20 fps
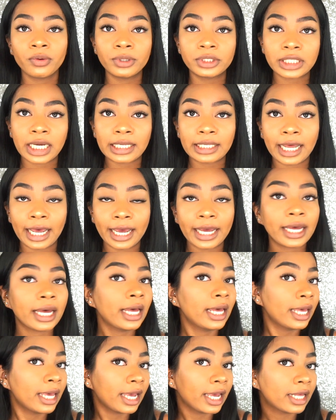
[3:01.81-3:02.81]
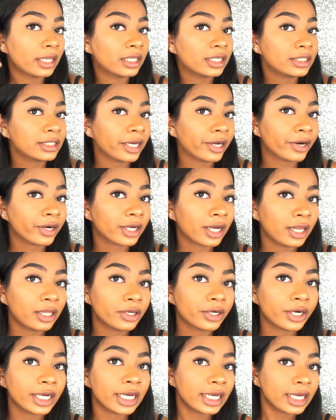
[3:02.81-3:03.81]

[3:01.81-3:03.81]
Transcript: which I like. And this hair color